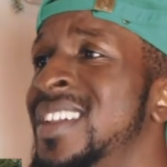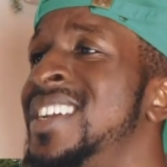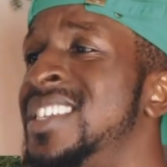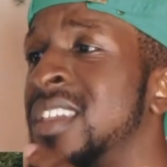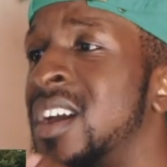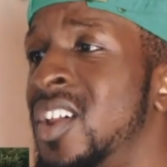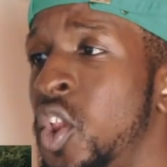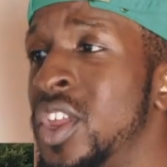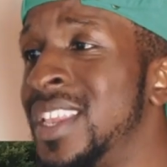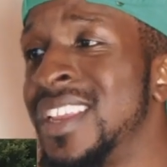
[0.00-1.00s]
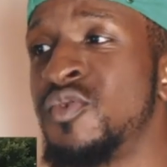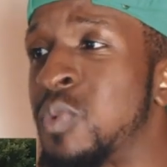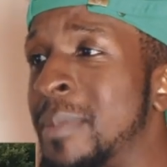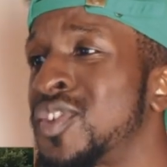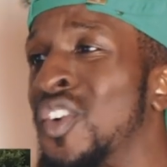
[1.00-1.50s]
he's clean. These
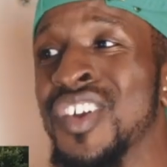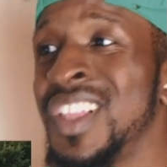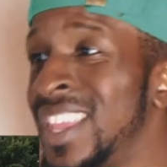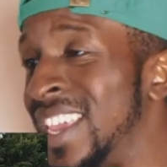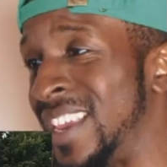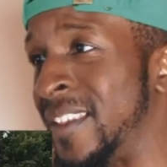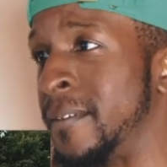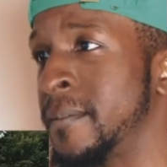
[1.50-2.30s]
reps are clean.